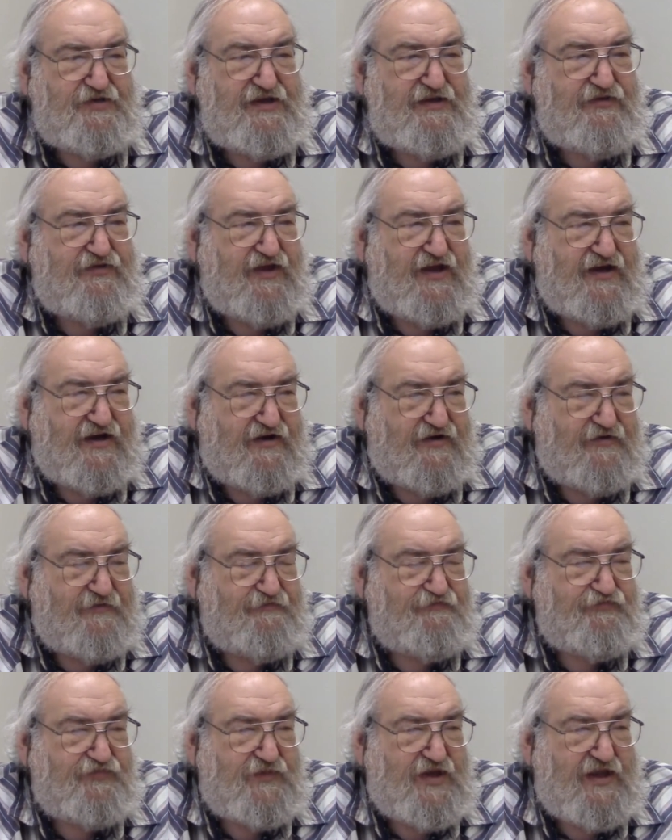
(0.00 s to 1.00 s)
be
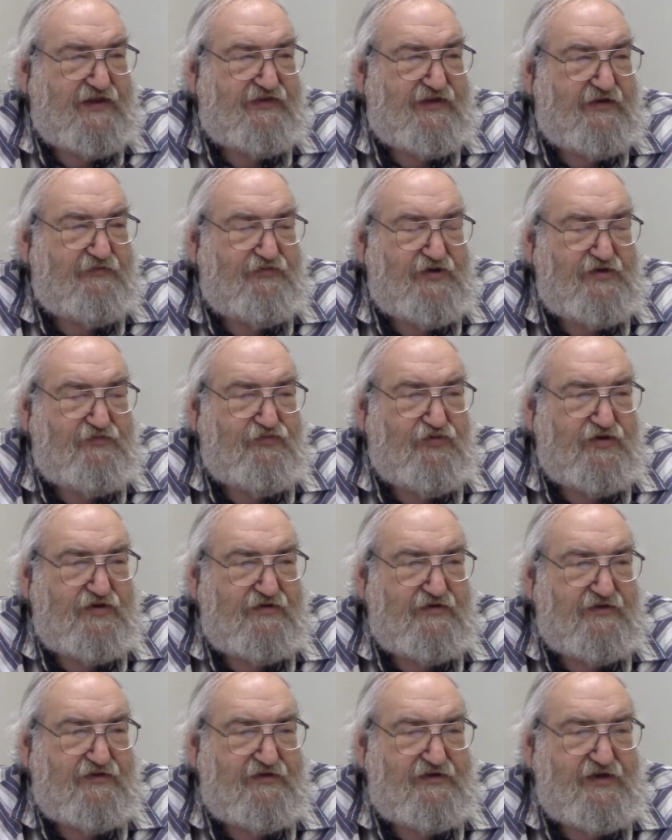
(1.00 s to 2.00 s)
there, and that we
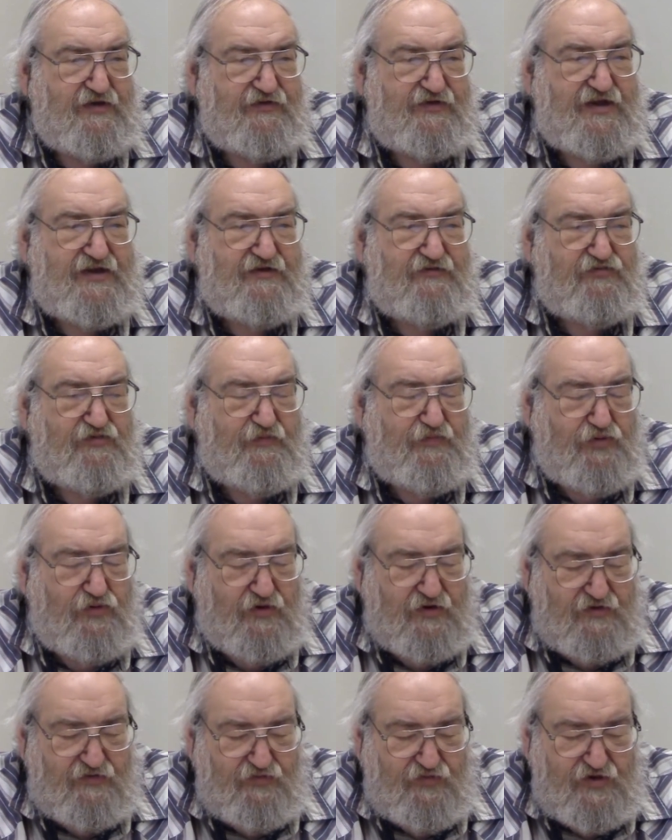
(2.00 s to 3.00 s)
wouldn't, that a
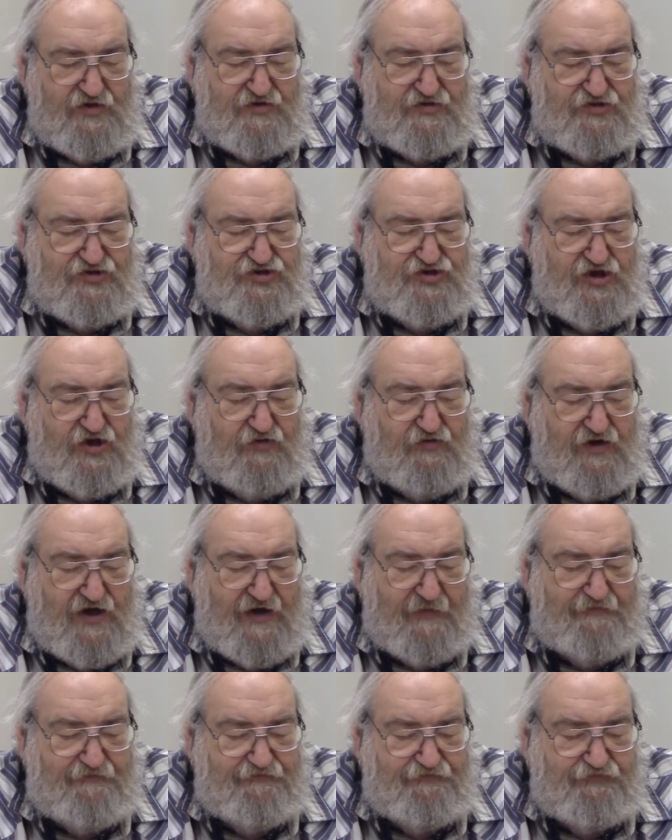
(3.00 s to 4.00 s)
reporter wouldn't show
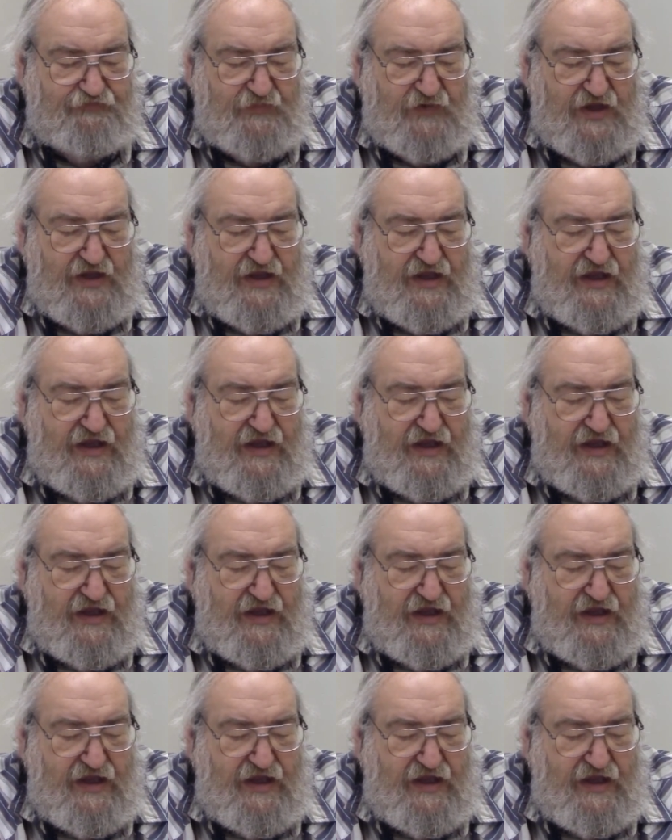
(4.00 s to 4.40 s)
up